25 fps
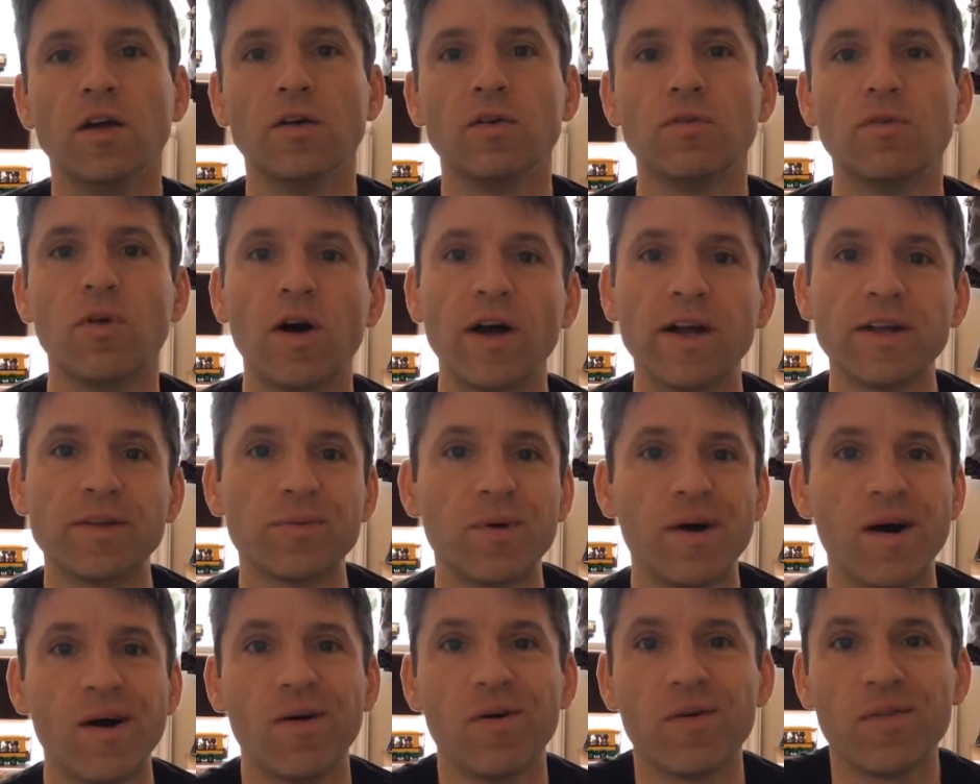Right,
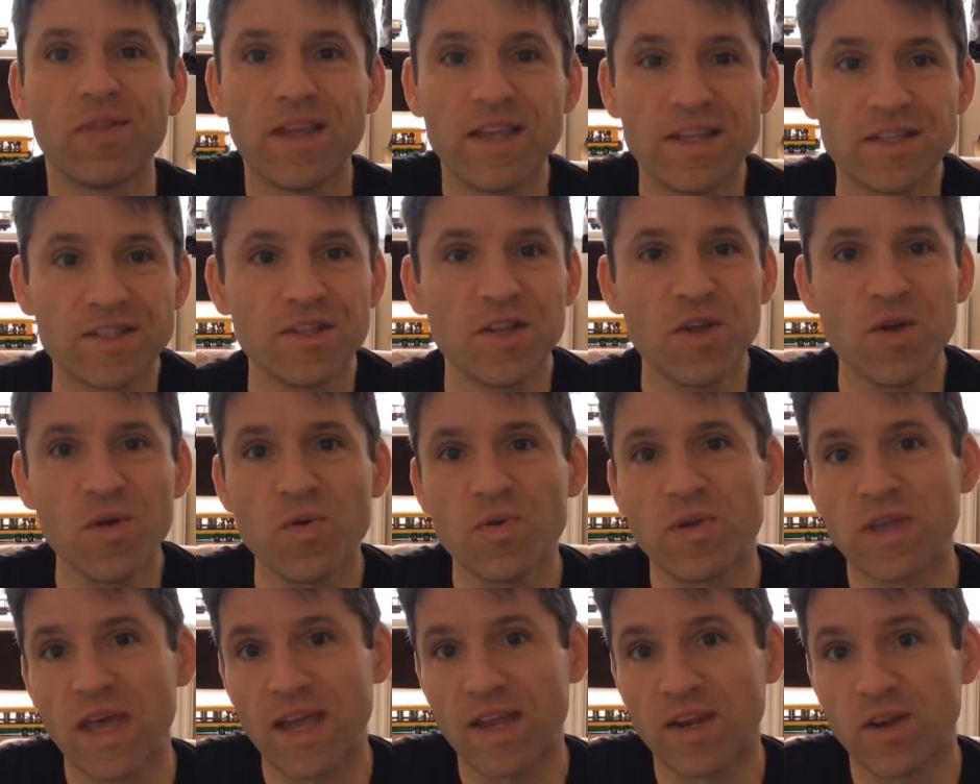well, there's no
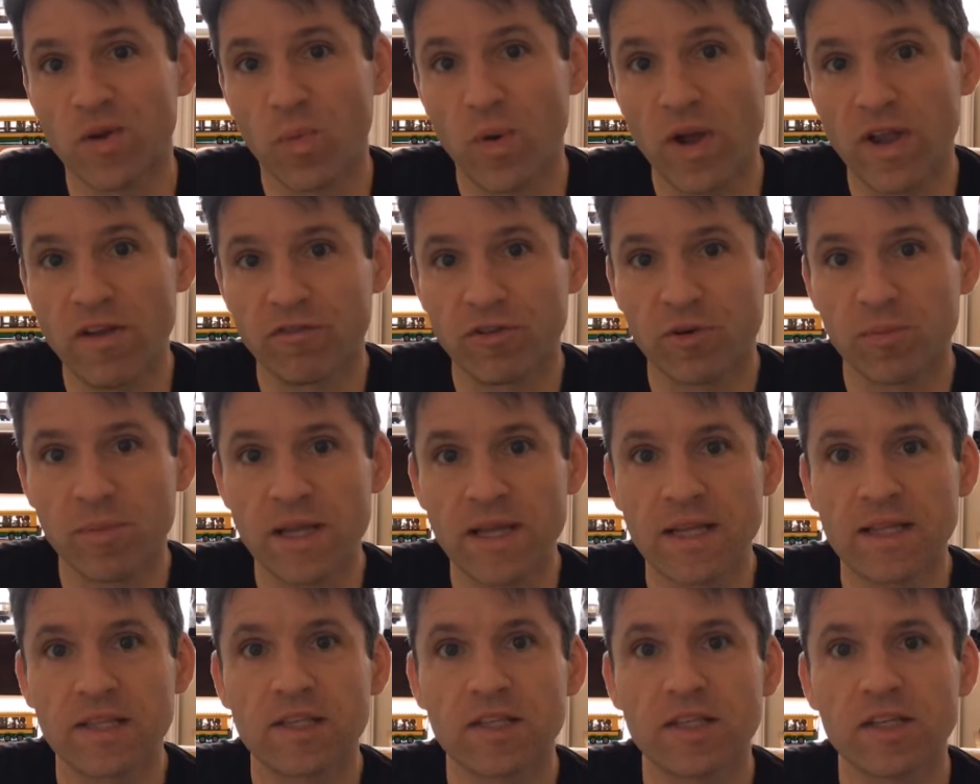getting away from
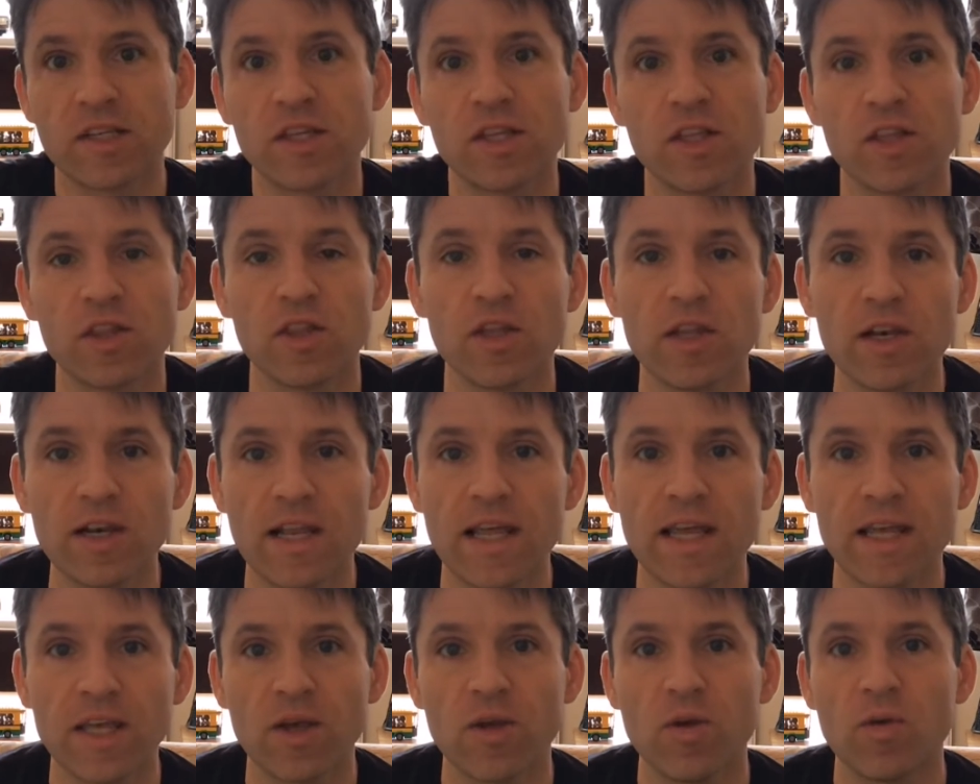it. The
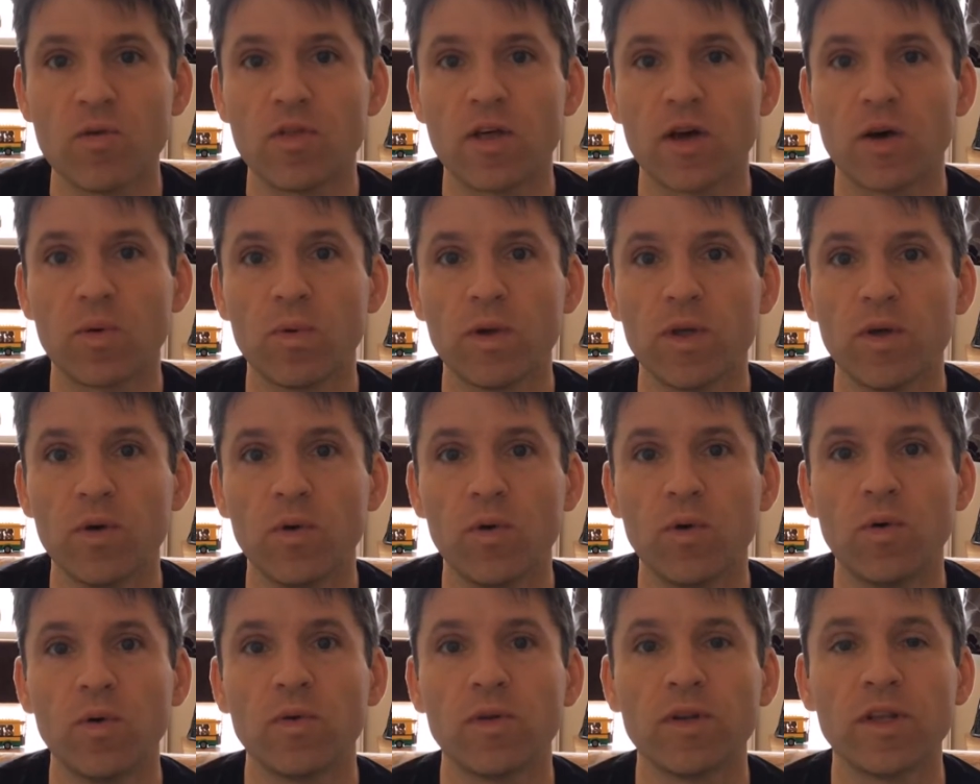Lego that we
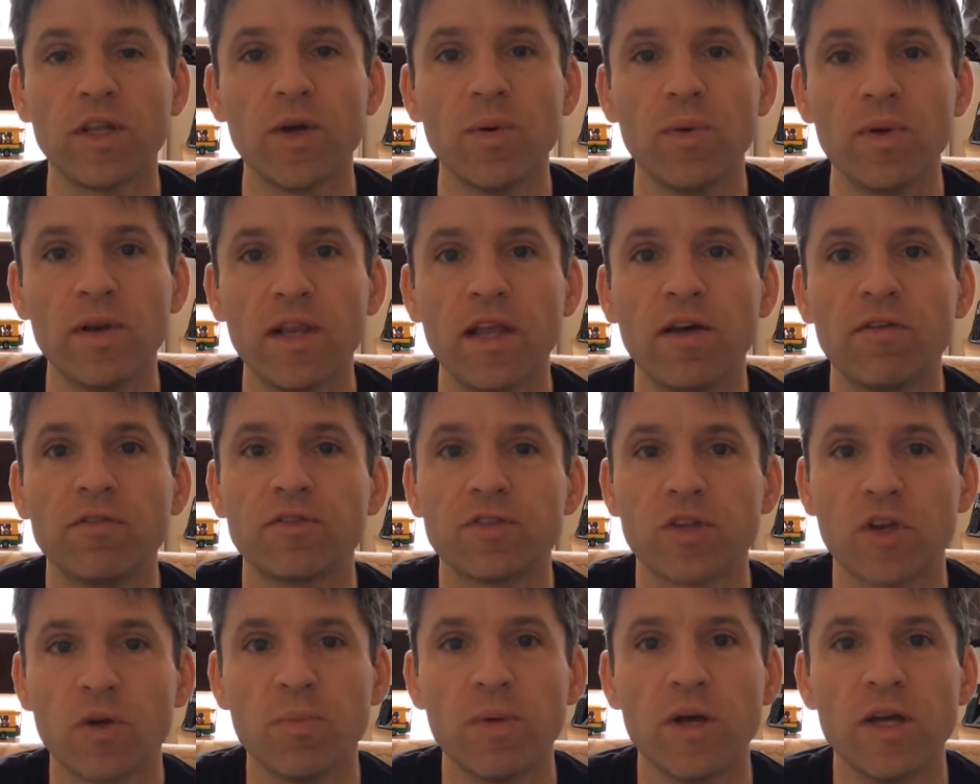all know and love
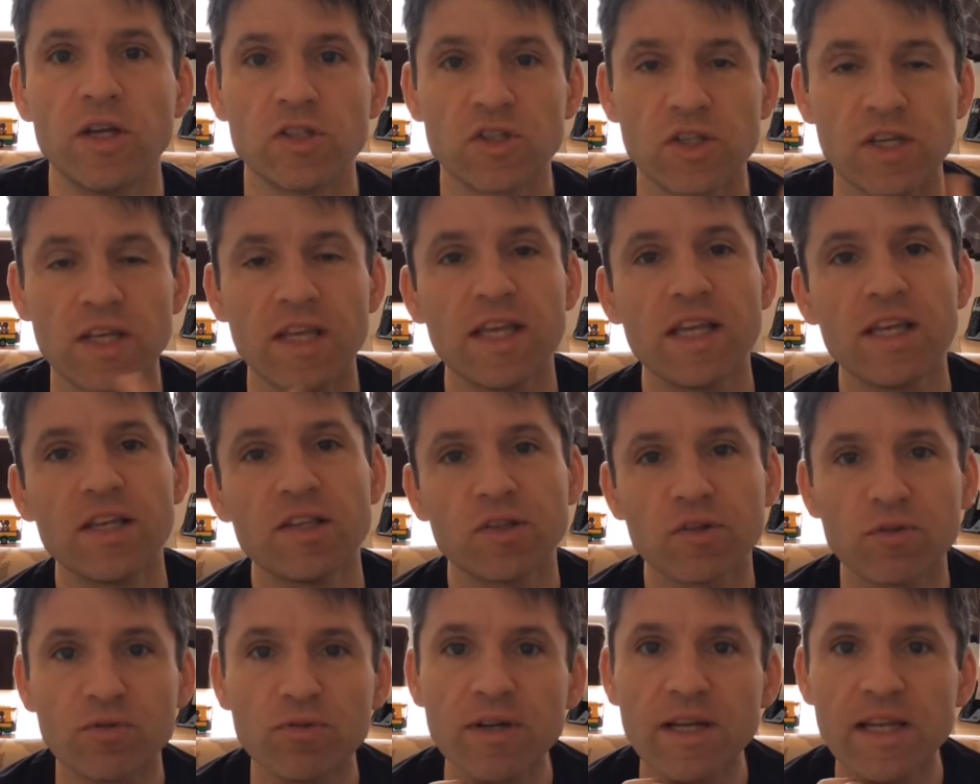so much
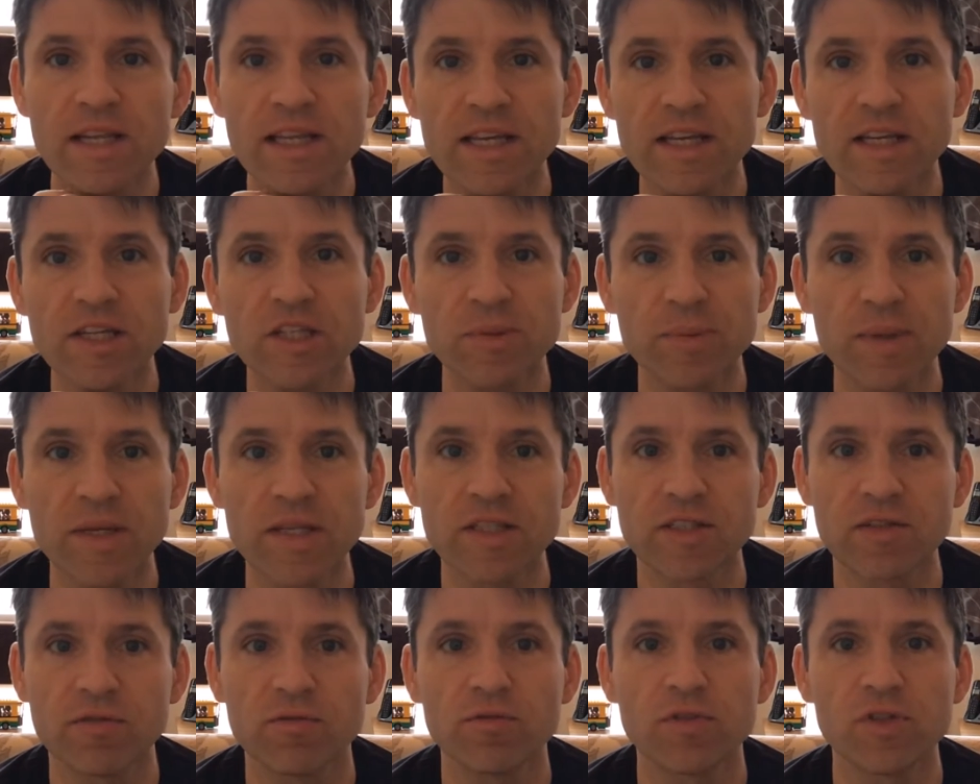is really
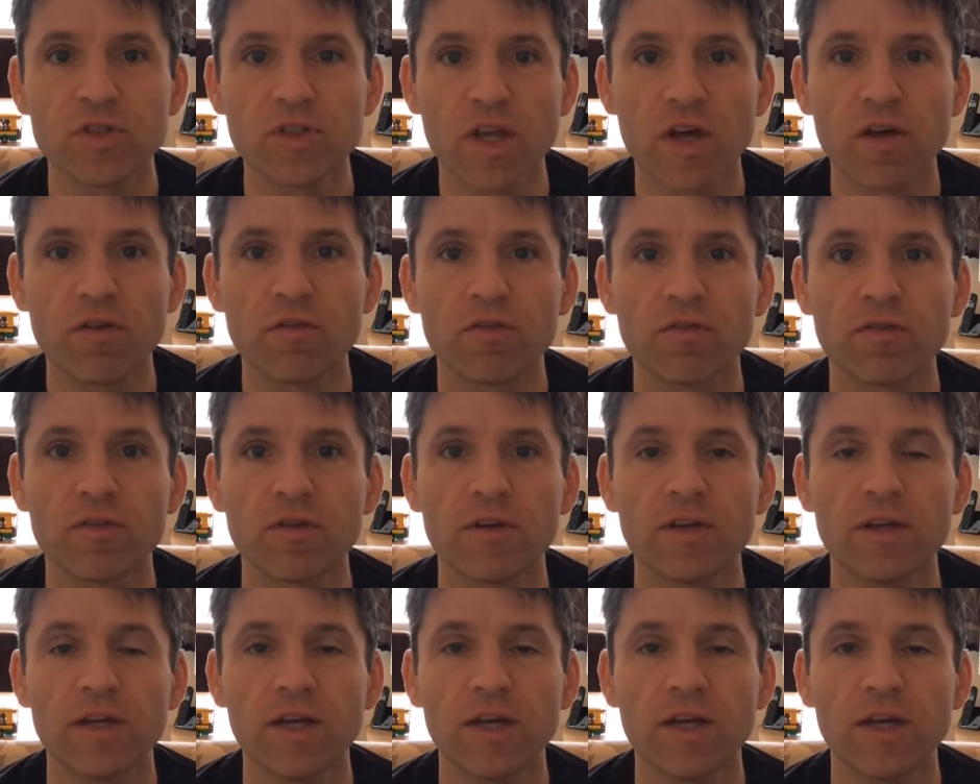expensive stuff.